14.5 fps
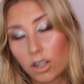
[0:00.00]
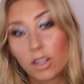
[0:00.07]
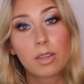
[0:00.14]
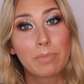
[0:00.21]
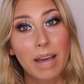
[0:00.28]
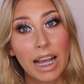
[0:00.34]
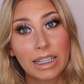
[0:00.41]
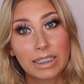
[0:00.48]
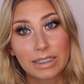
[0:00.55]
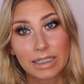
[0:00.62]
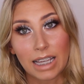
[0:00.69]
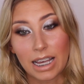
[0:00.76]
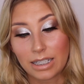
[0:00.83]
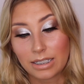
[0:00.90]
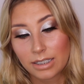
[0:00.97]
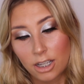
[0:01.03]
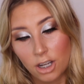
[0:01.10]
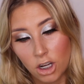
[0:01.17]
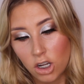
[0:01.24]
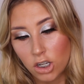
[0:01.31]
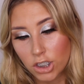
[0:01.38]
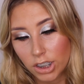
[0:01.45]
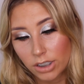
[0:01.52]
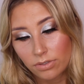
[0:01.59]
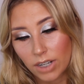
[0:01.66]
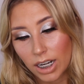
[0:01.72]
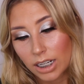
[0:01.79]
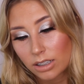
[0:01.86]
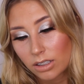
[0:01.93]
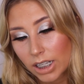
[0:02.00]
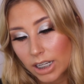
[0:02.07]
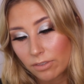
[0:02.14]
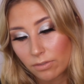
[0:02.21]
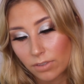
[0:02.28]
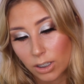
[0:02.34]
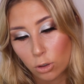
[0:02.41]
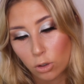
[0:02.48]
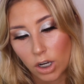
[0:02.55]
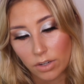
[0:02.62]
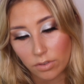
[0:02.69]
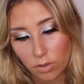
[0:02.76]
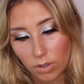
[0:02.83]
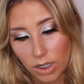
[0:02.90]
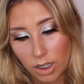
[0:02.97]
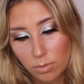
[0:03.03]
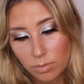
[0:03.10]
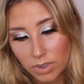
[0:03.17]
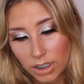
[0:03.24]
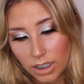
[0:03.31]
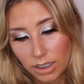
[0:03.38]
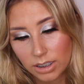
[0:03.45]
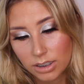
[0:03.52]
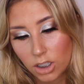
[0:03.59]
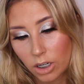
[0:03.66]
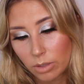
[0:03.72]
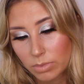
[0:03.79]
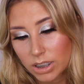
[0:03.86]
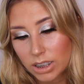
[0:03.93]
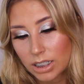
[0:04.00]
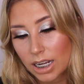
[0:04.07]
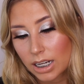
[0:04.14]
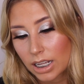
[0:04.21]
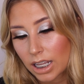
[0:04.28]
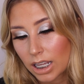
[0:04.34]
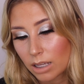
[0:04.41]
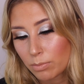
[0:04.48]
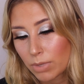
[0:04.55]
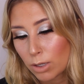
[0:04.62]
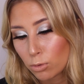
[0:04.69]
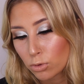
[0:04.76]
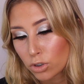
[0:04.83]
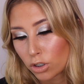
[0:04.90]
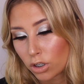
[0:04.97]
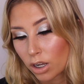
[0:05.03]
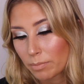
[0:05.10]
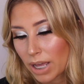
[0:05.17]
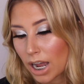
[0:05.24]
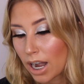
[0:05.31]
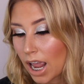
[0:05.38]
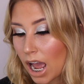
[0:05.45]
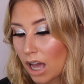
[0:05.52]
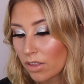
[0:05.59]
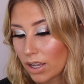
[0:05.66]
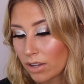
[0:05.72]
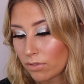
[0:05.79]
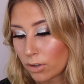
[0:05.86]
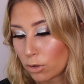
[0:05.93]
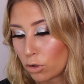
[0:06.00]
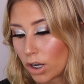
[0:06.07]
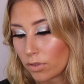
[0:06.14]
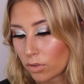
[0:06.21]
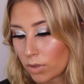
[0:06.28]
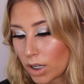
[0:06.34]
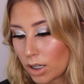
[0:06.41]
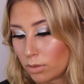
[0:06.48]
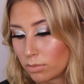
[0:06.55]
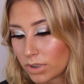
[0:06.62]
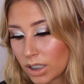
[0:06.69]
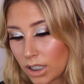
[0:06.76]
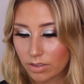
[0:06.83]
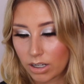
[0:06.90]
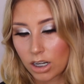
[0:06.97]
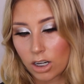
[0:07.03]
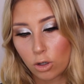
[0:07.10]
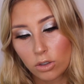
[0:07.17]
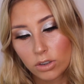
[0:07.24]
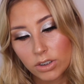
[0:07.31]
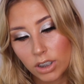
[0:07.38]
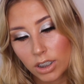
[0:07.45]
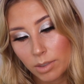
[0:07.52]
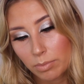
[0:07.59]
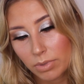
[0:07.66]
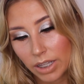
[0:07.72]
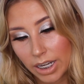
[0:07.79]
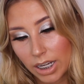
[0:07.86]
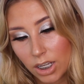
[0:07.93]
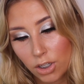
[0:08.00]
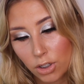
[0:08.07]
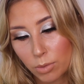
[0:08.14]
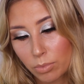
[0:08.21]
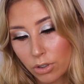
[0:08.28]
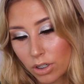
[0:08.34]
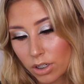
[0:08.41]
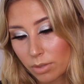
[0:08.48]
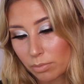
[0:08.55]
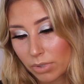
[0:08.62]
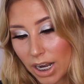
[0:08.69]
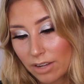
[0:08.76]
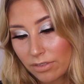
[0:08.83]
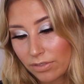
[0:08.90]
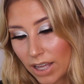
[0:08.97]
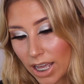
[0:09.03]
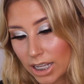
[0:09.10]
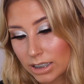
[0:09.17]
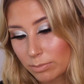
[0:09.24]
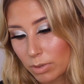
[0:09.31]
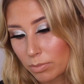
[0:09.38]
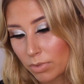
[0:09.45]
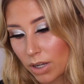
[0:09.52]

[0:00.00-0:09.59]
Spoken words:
On the back it says, "Do you frequently feel overwhelmed? It's common today to hear people talk about how they feel overwhelmed. There are also plenty who put on a brave face, but